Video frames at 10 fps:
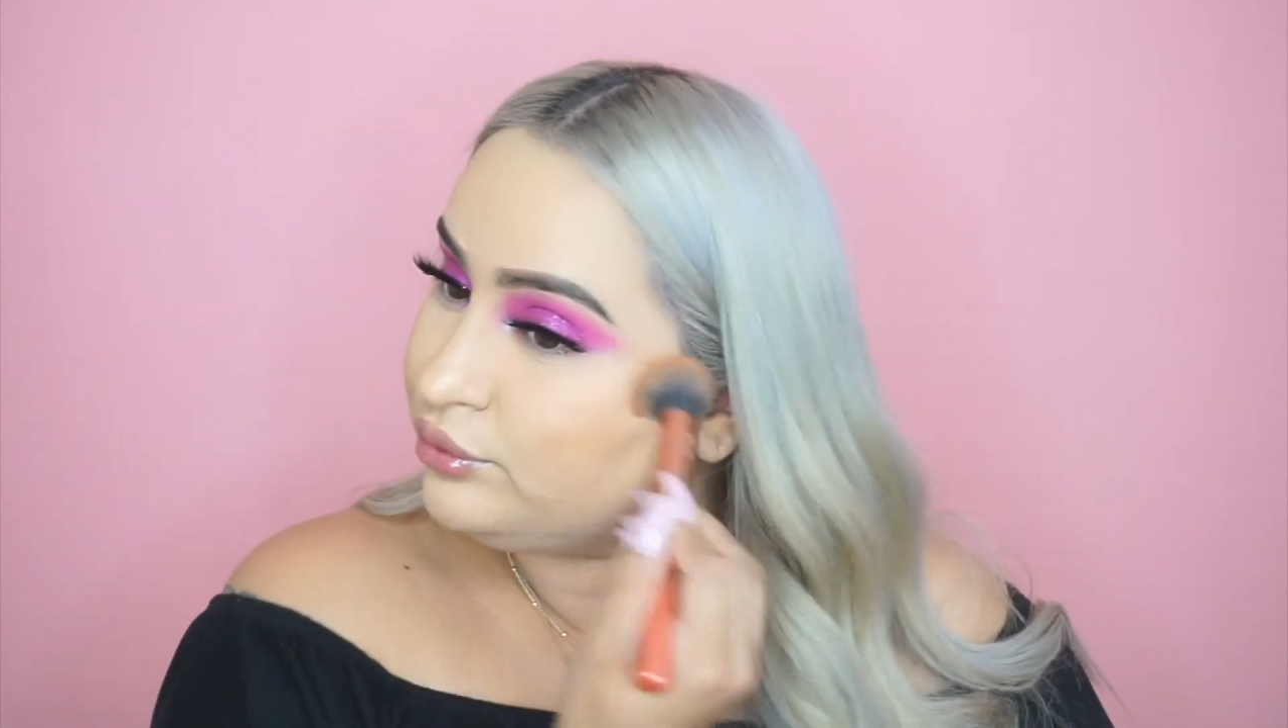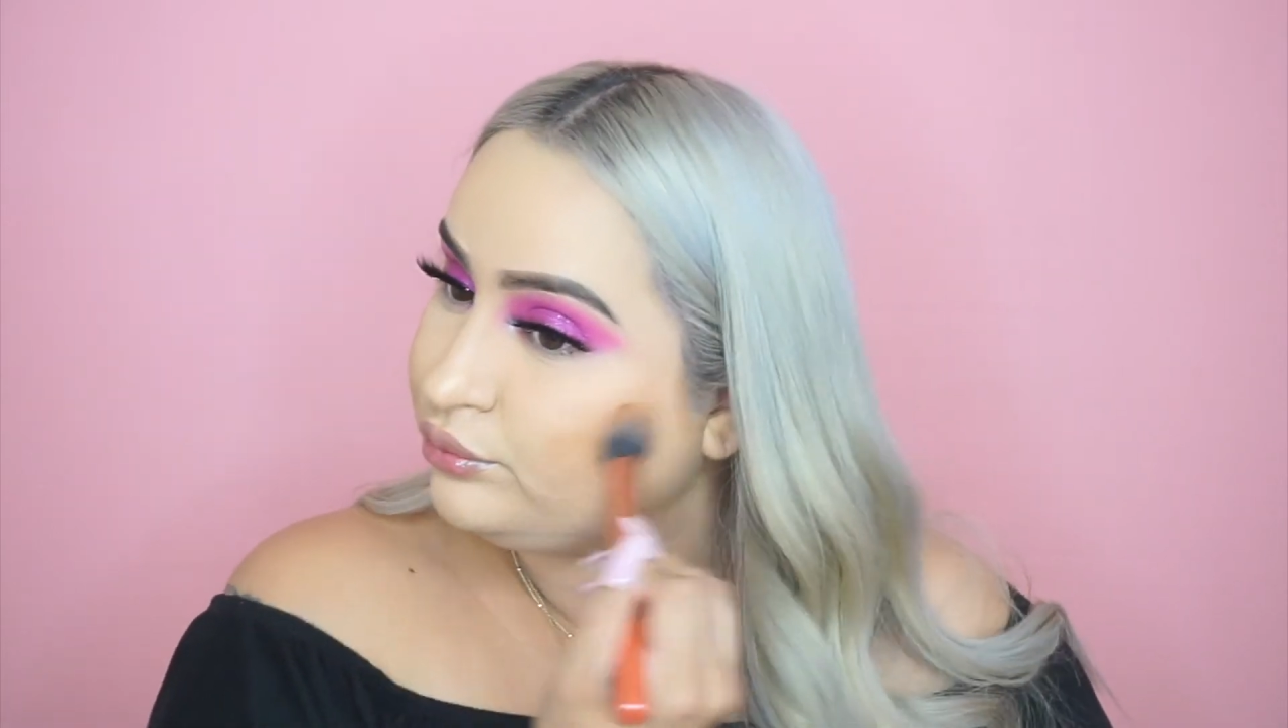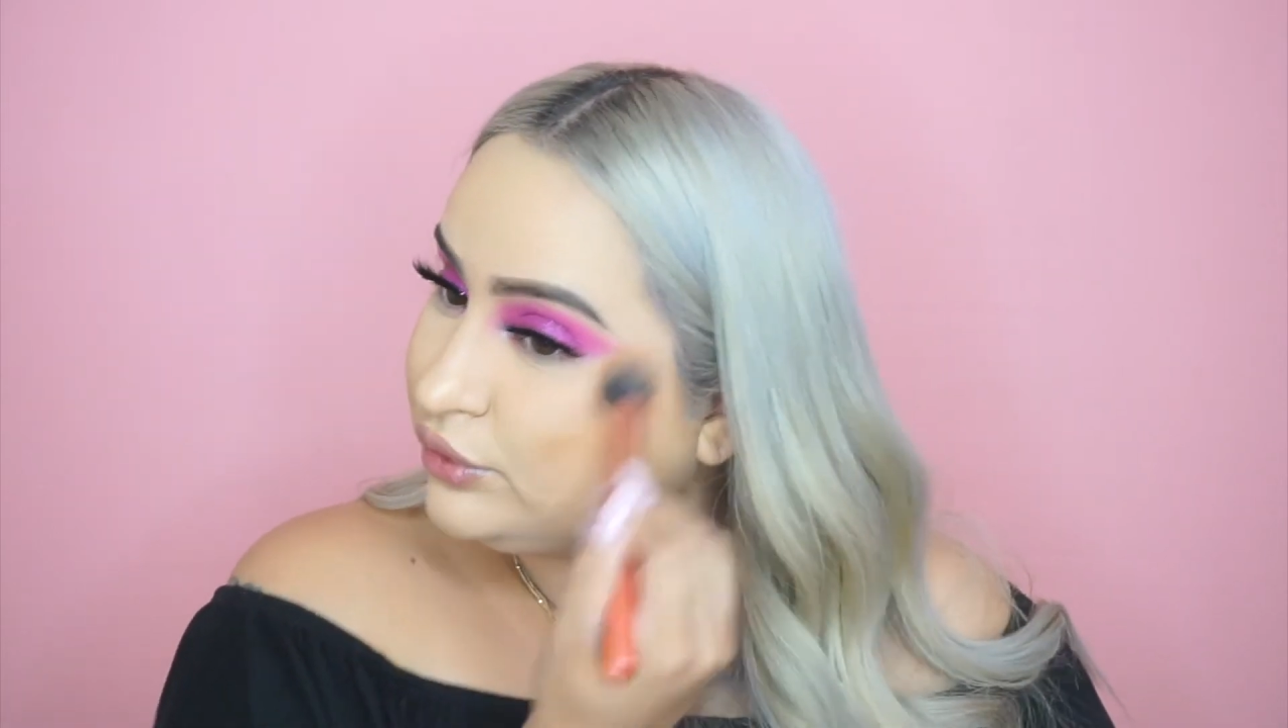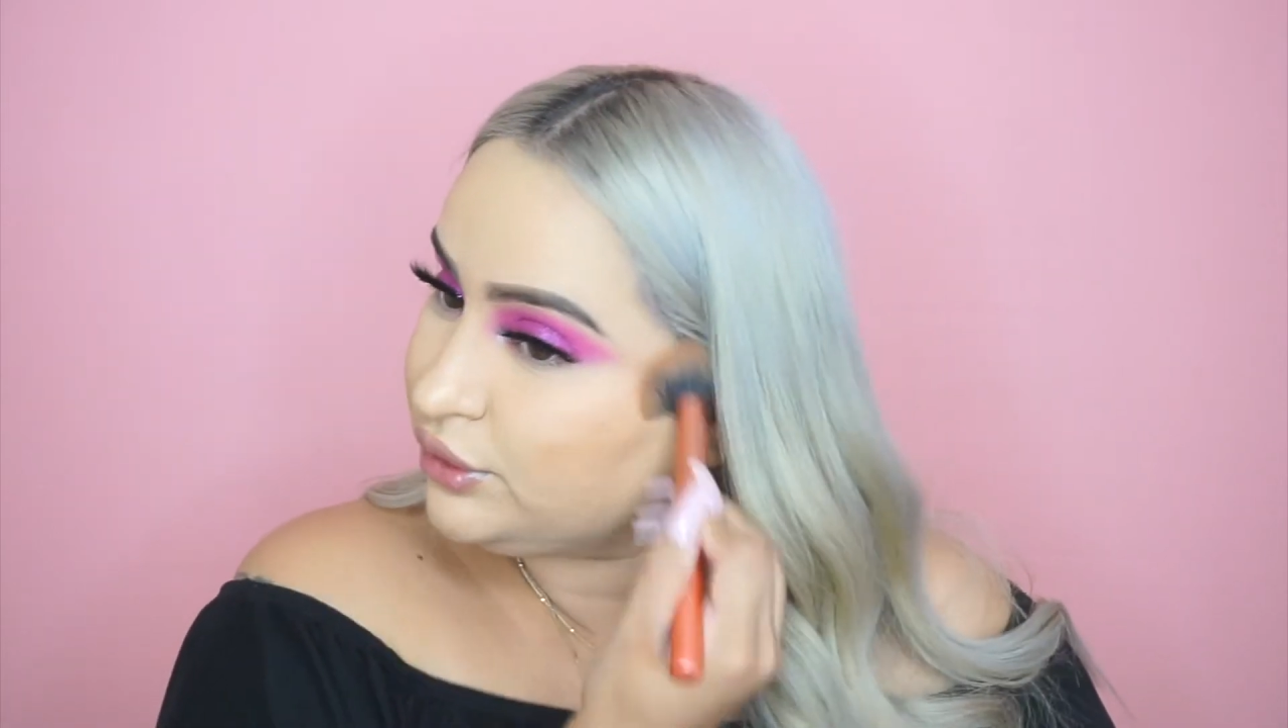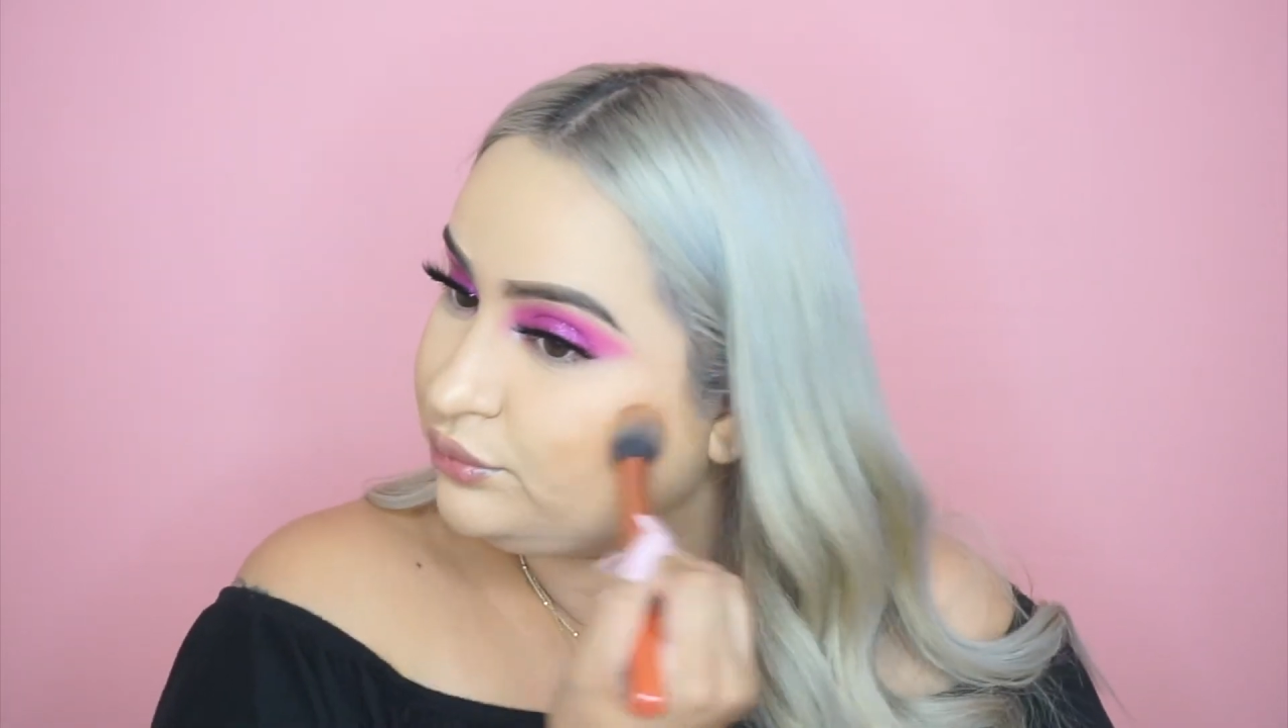
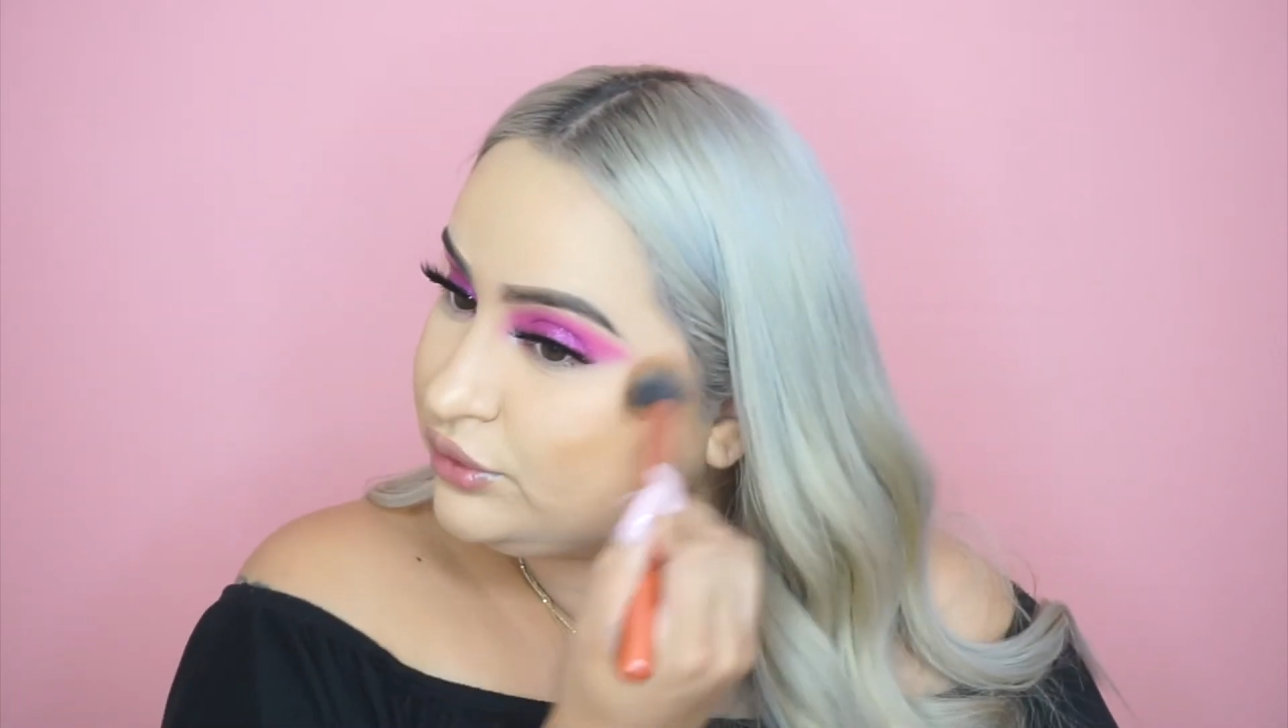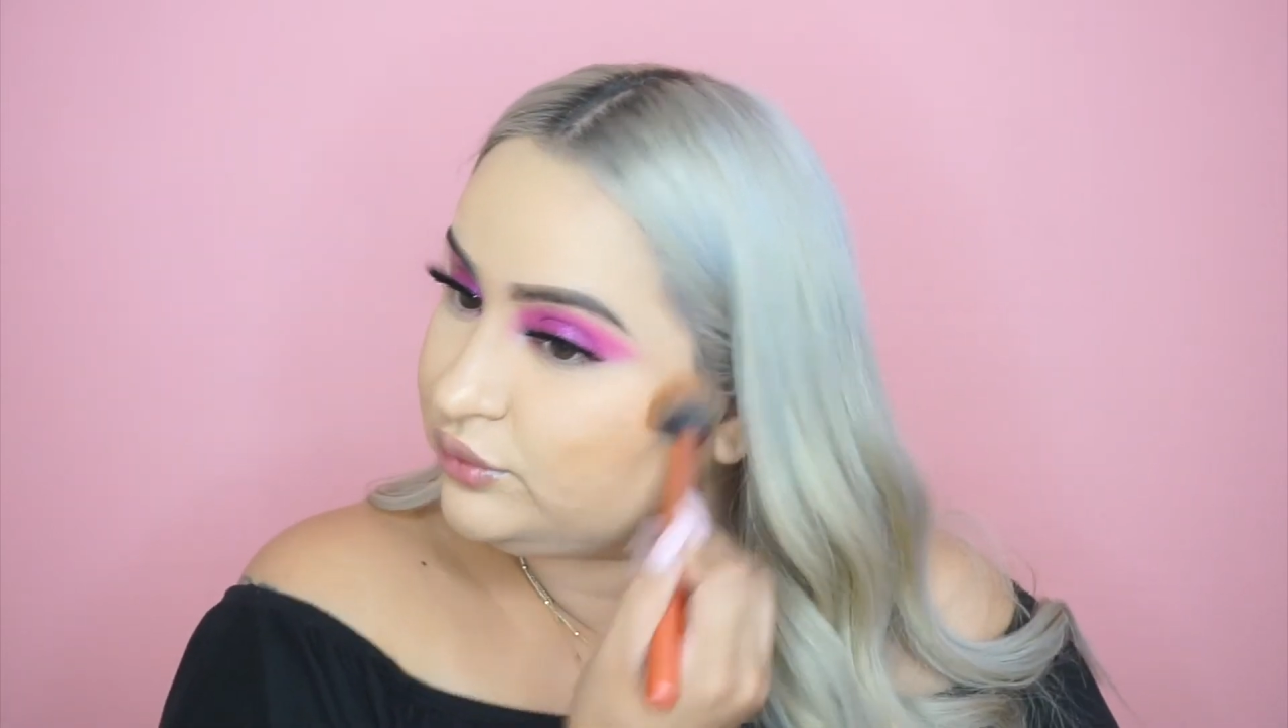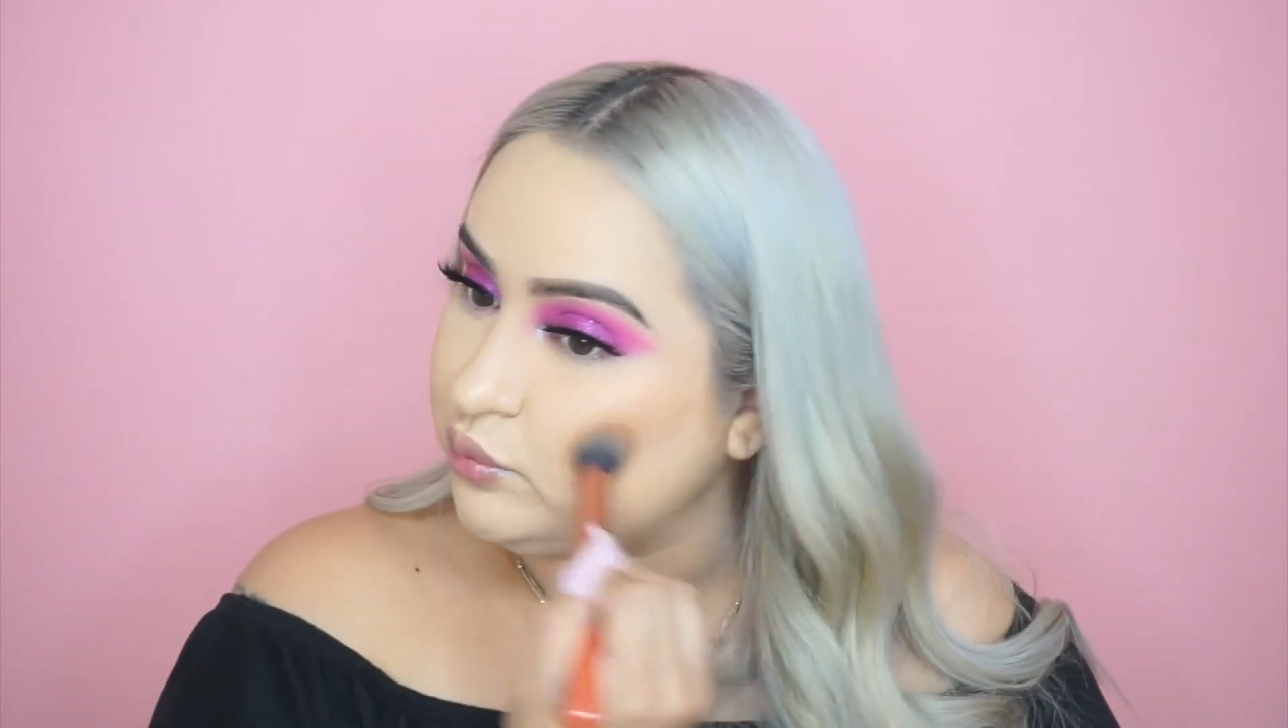really